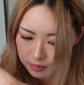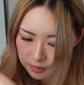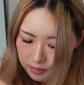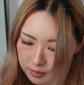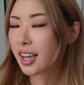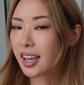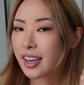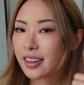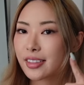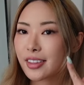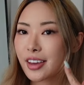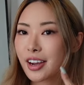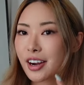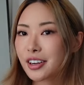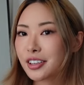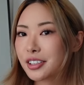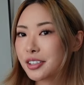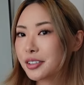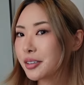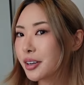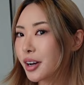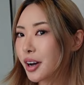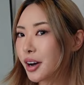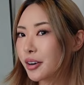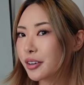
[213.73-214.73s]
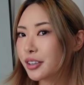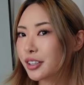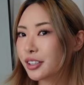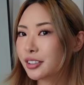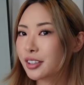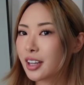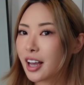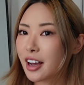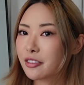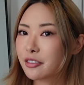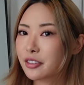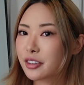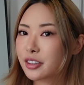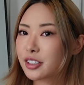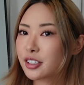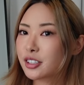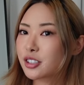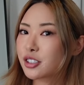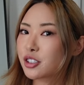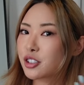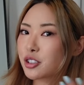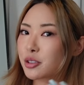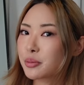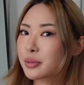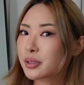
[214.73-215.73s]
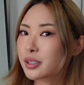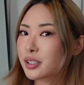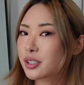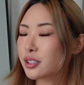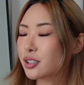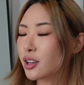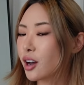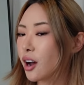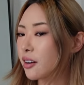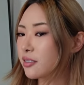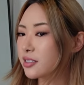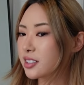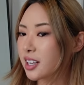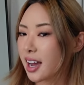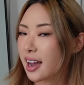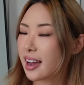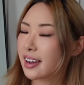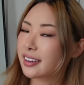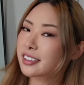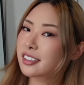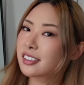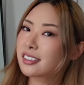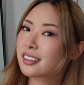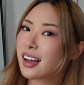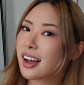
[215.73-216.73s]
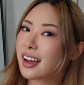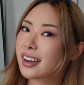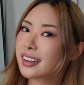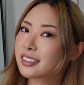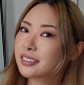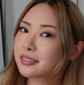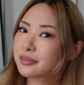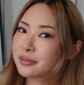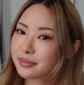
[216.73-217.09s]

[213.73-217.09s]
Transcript: And there you go, you're left with a super soft diagonal line.